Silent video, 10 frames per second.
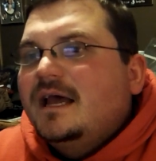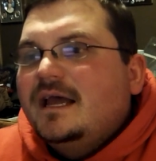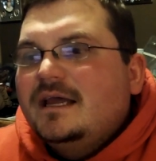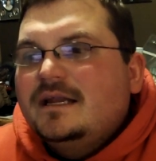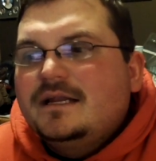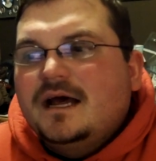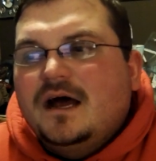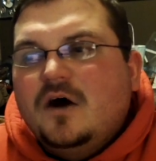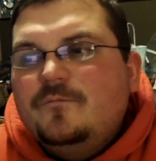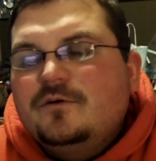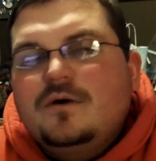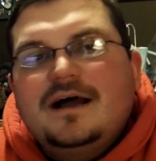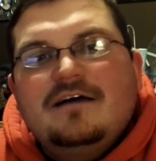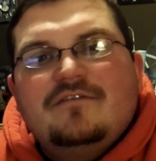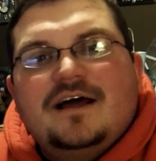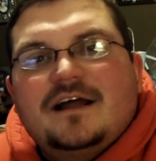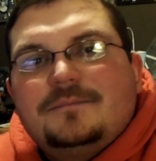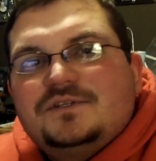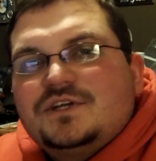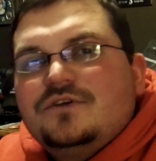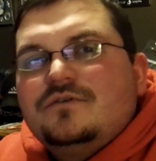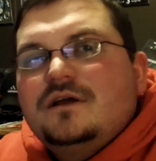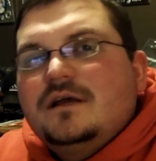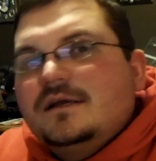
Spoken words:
and hopefully we'll have that up soon.